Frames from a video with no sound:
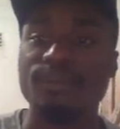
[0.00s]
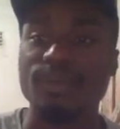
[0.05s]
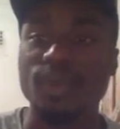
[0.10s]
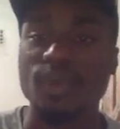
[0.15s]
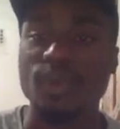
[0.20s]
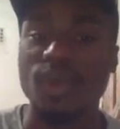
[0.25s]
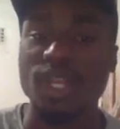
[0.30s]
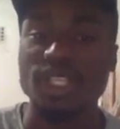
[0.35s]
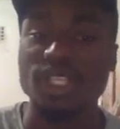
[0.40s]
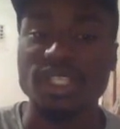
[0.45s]

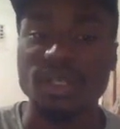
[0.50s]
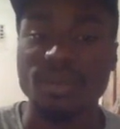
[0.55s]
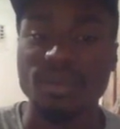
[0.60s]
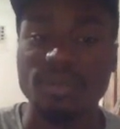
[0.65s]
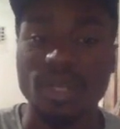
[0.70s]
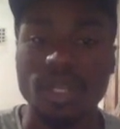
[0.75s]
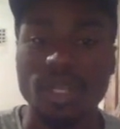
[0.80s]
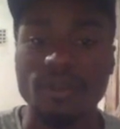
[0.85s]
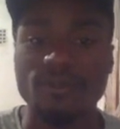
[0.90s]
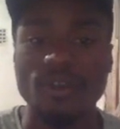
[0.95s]
writing
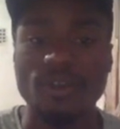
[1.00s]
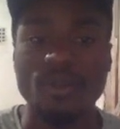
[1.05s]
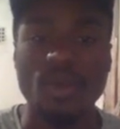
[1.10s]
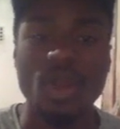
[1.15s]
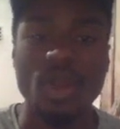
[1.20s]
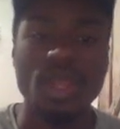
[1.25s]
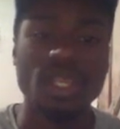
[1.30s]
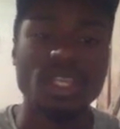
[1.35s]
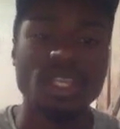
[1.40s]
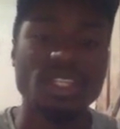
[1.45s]
platform where
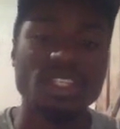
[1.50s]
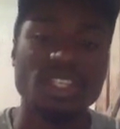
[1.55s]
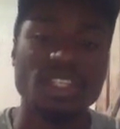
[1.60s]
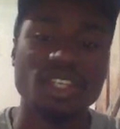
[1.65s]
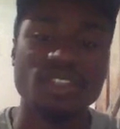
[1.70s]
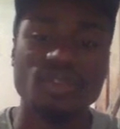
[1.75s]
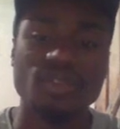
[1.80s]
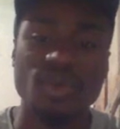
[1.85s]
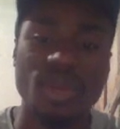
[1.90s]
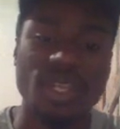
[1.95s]
you can
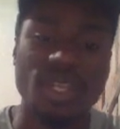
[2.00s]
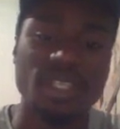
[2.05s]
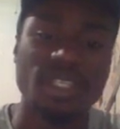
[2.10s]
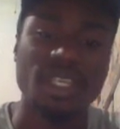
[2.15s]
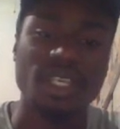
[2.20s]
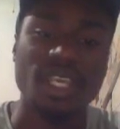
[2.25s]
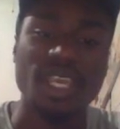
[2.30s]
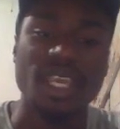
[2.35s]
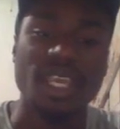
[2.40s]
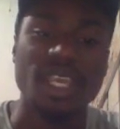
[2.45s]
just write
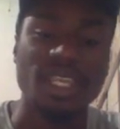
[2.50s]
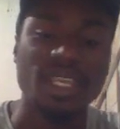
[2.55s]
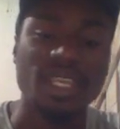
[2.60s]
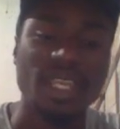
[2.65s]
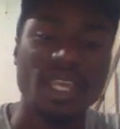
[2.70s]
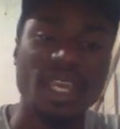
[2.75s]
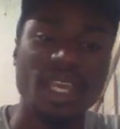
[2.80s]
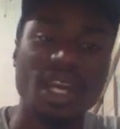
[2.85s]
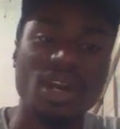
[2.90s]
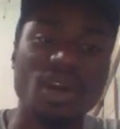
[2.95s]
and
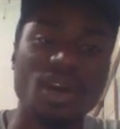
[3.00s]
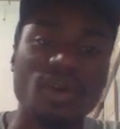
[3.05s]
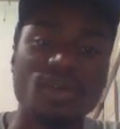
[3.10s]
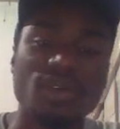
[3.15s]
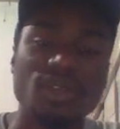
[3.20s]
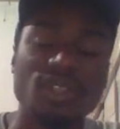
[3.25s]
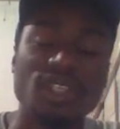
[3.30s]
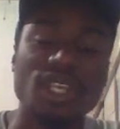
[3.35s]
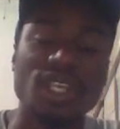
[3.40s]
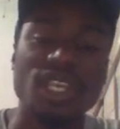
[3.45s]
air
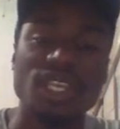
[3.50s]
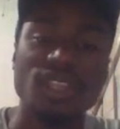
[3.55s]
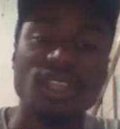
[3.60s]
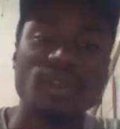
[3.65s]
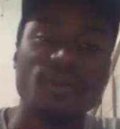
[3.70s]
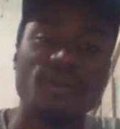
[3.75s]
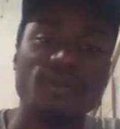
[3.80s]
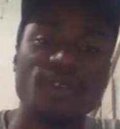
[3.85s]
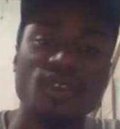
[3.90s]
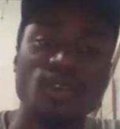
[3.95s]
out your
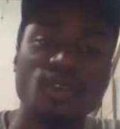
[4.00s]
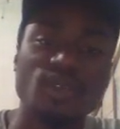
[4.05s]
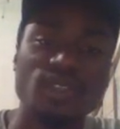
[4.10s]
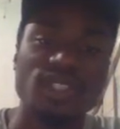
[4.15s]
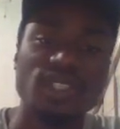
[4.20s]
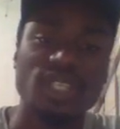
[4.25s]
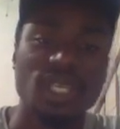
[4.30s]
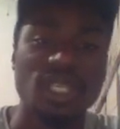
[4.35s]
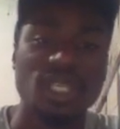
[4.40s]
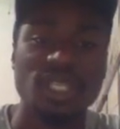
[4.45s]
views
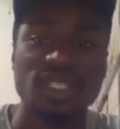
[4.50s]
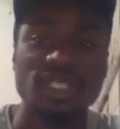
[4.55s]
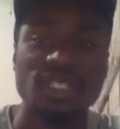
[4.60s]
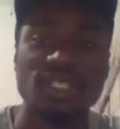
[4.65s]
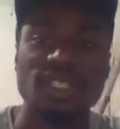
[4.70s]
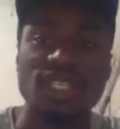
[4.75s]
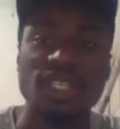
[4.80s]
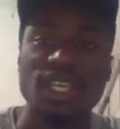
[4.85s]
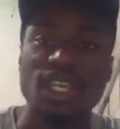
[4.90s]
and